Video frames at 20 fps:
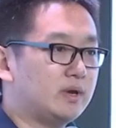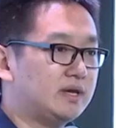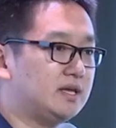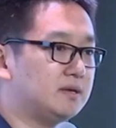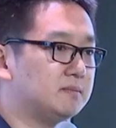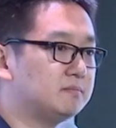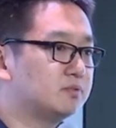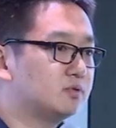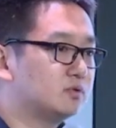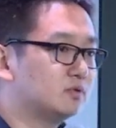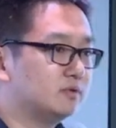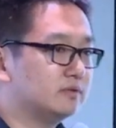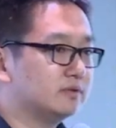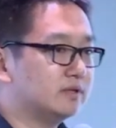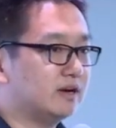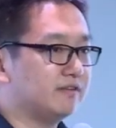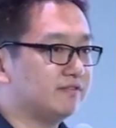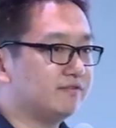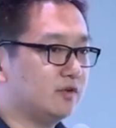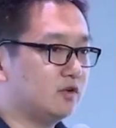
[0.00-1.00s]
we improved
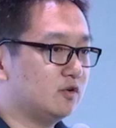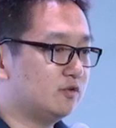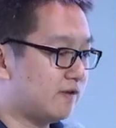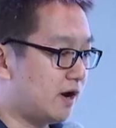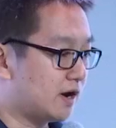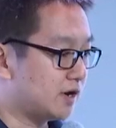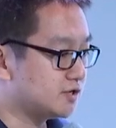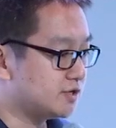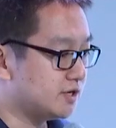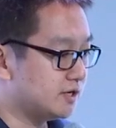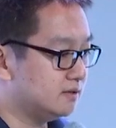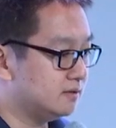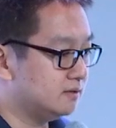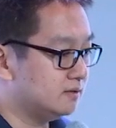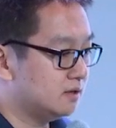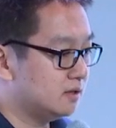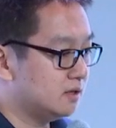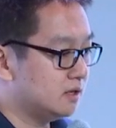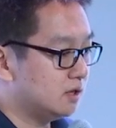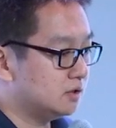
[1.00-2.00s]
a few functions
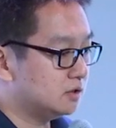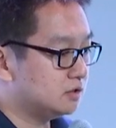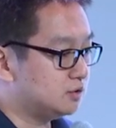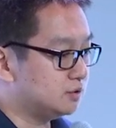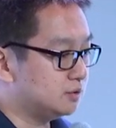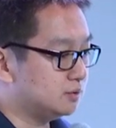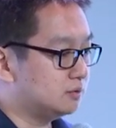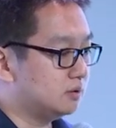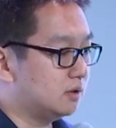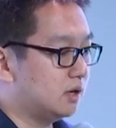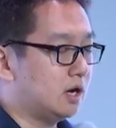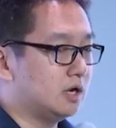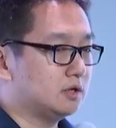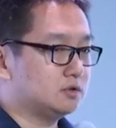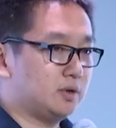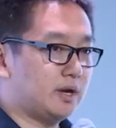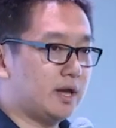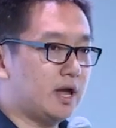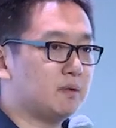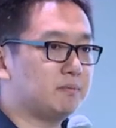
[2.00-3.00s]
to
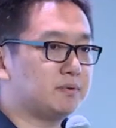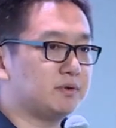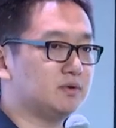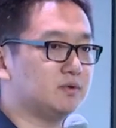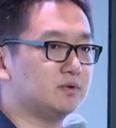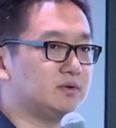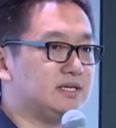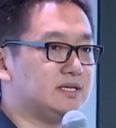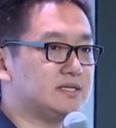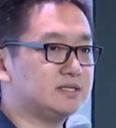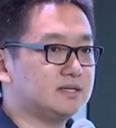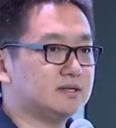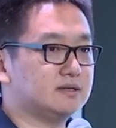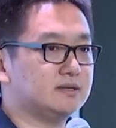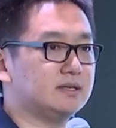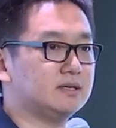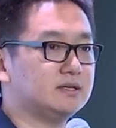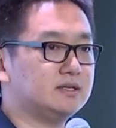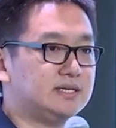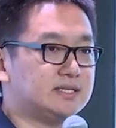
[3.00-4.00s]
help you
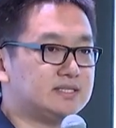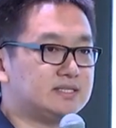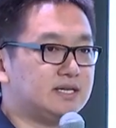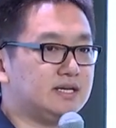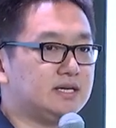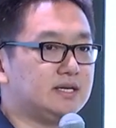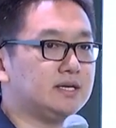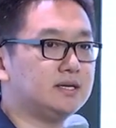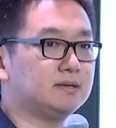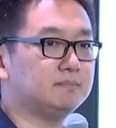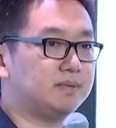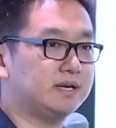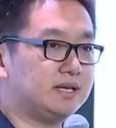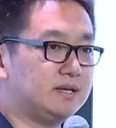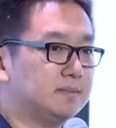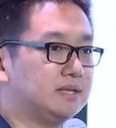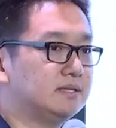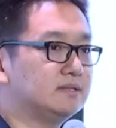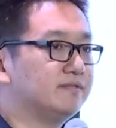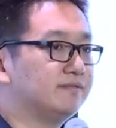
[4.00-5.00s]
easily
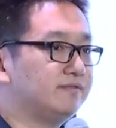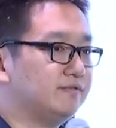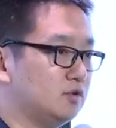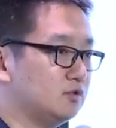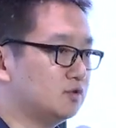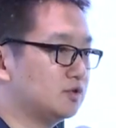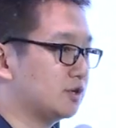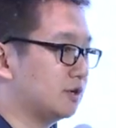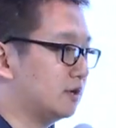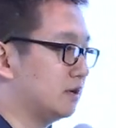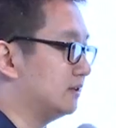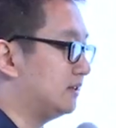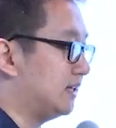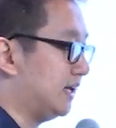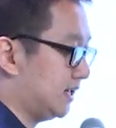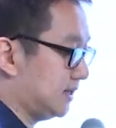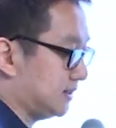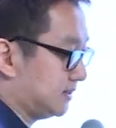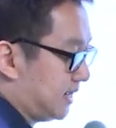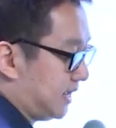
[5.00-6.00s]
implement future
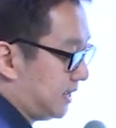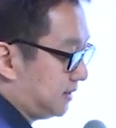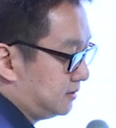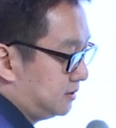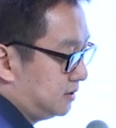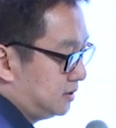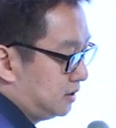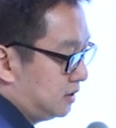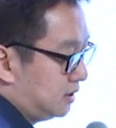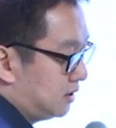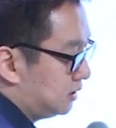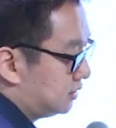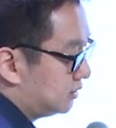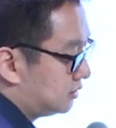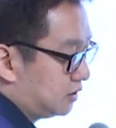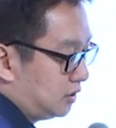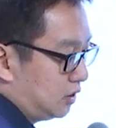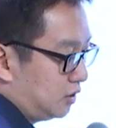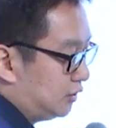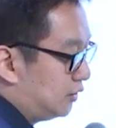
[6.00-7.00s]
data set.
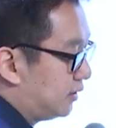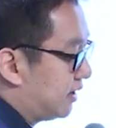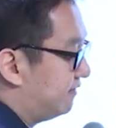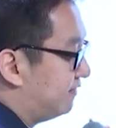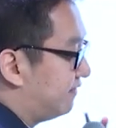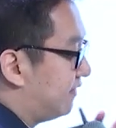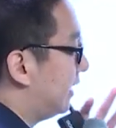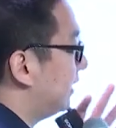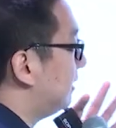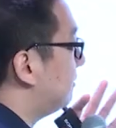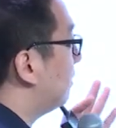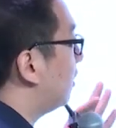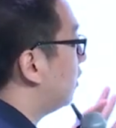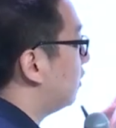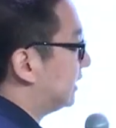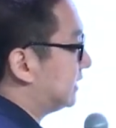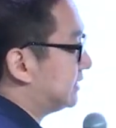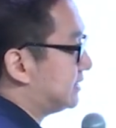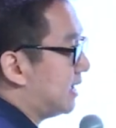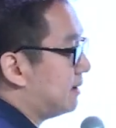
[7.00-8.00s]
So you can find
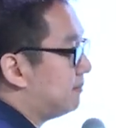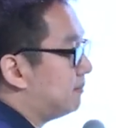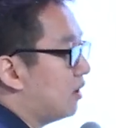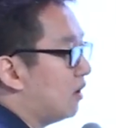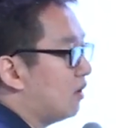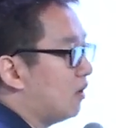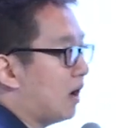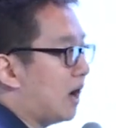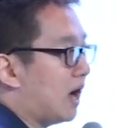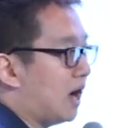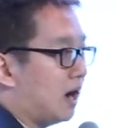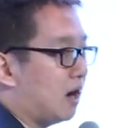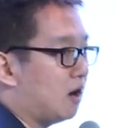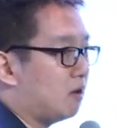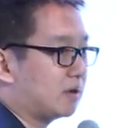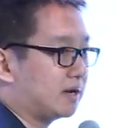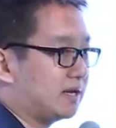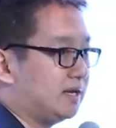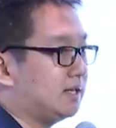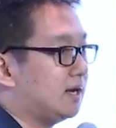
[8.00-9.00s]
more example on
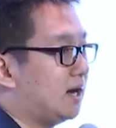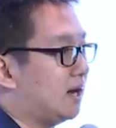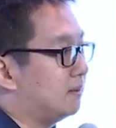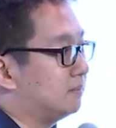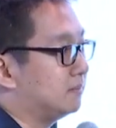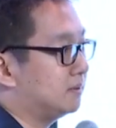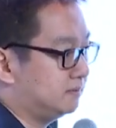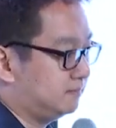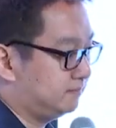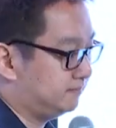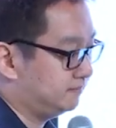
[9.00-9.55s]
our GitHub.